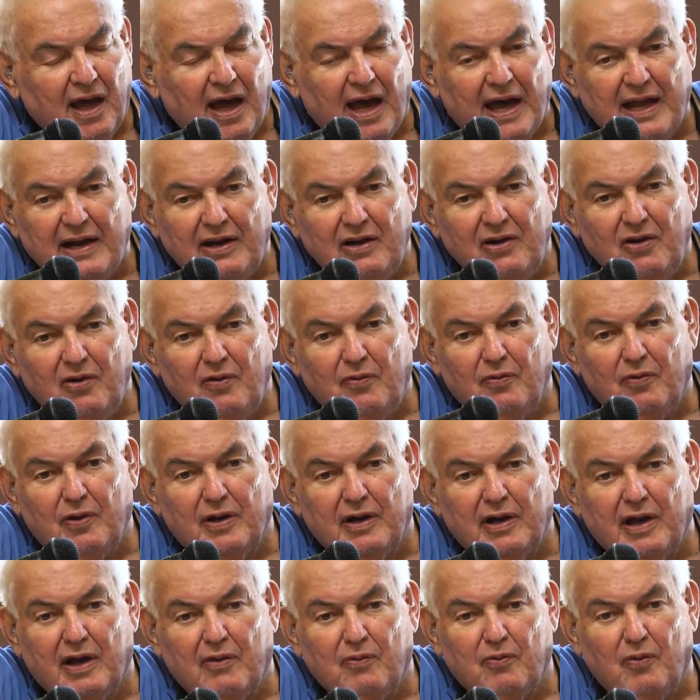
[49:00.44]
I don't know what
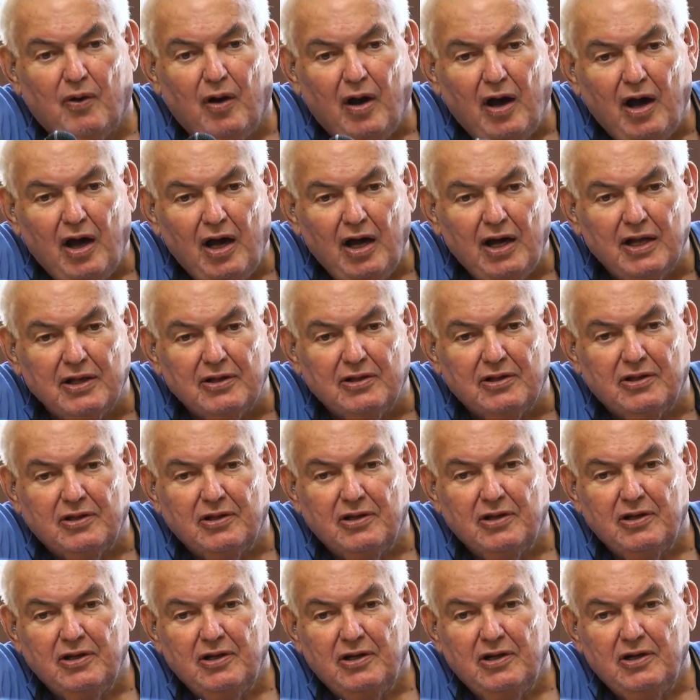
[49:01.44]
I want.
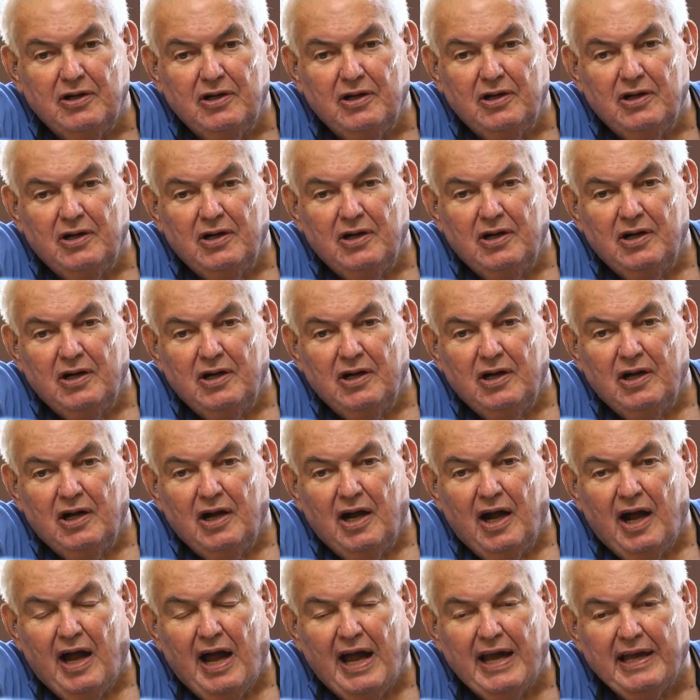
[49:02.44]

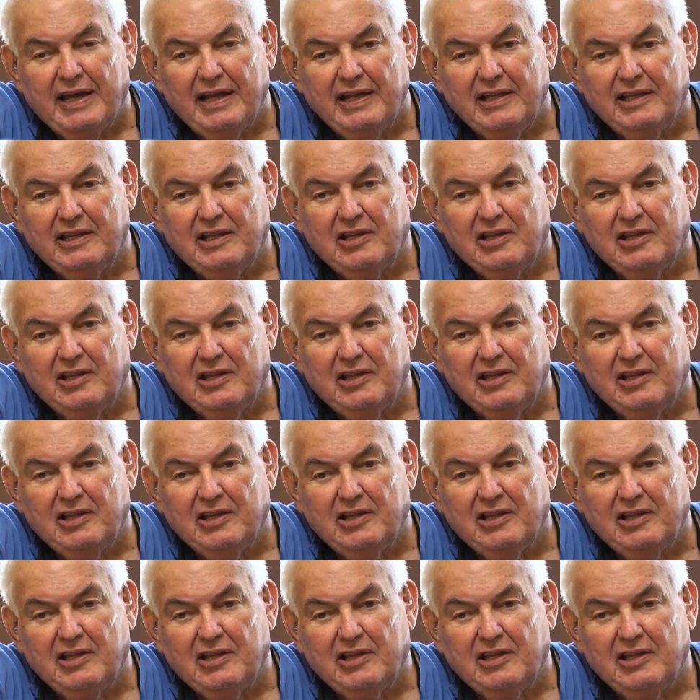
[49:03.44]
I could